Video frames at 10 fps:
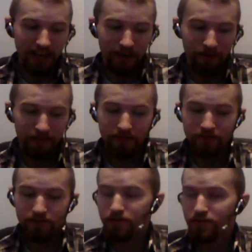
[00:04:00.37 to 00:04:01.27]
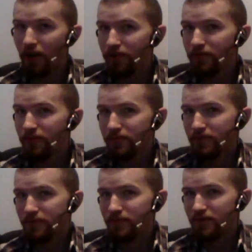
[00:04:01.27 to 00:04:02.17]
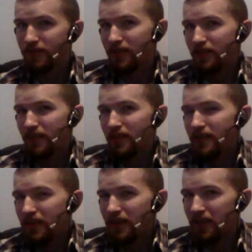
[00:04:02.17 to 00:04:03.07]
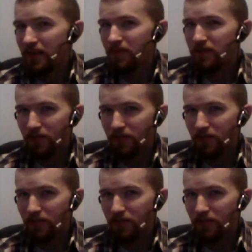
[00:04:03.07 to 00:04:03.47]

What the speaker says: now Susanoo. The